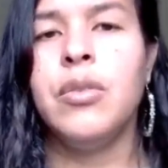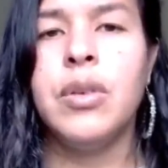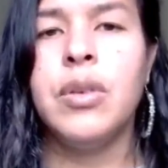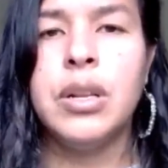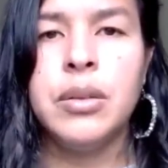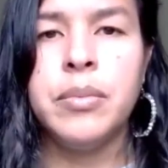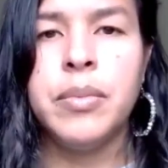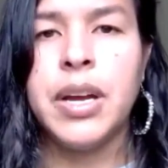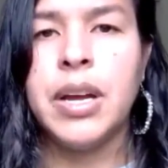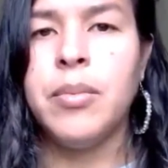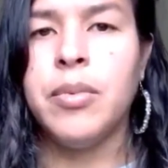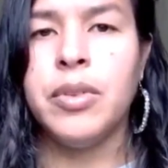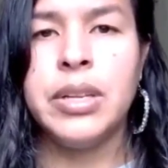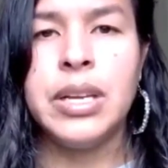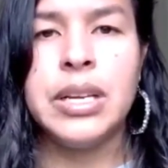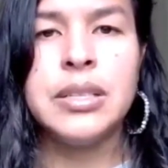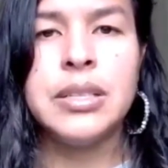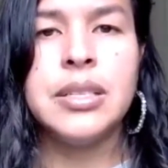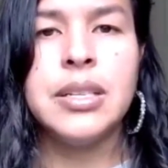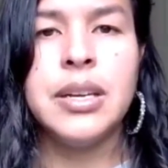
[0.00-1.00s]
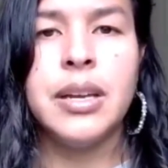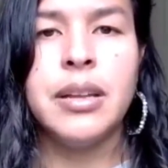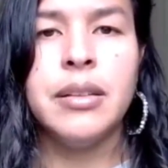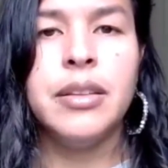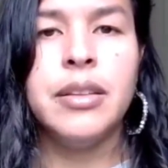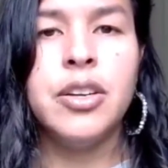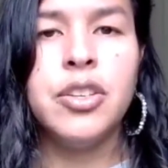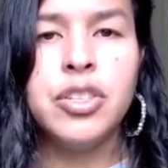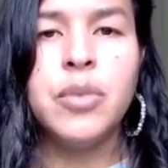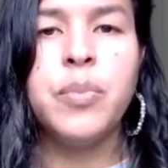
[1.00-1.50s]
you go on the Bible, and that's it?
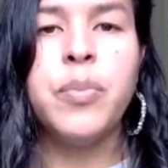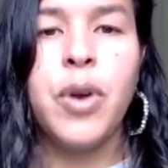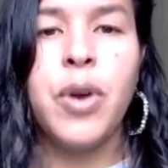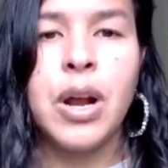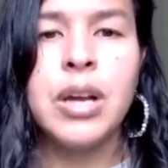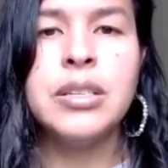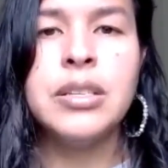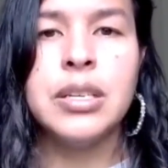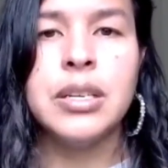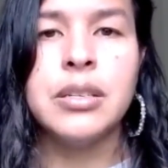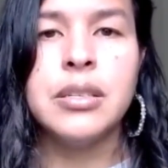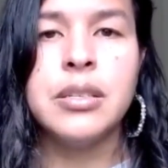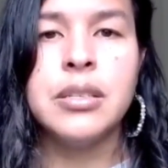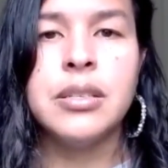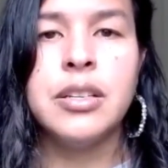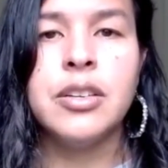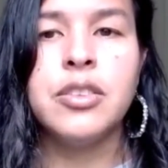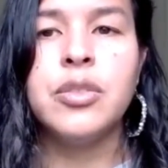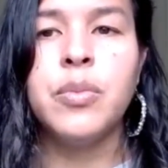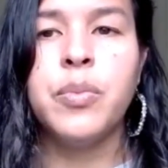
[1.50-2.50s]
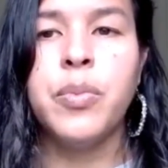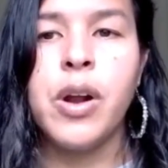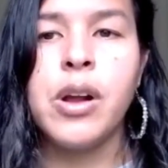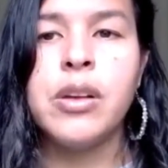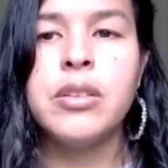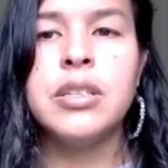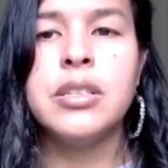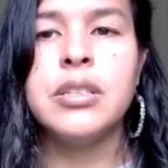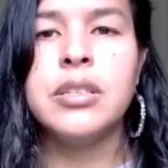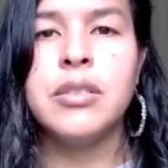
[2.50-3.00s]
There's a process. There's a
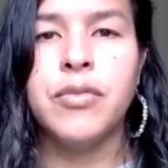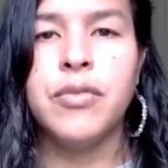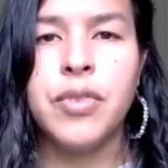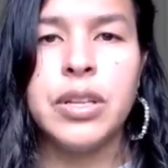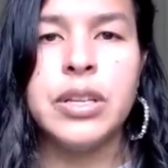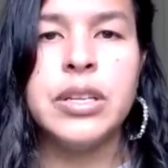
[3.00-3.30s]
process of